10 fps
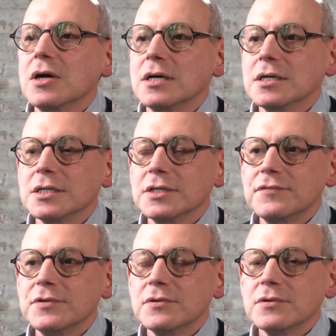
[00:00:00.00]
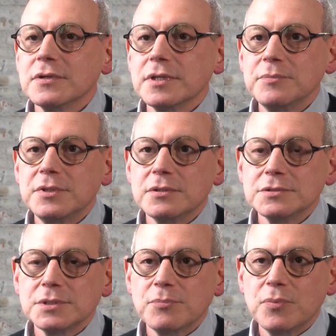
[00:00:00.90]
if you're
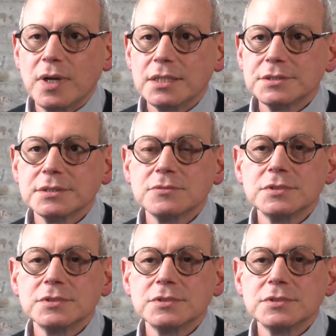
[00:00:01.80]
immunosuppressed,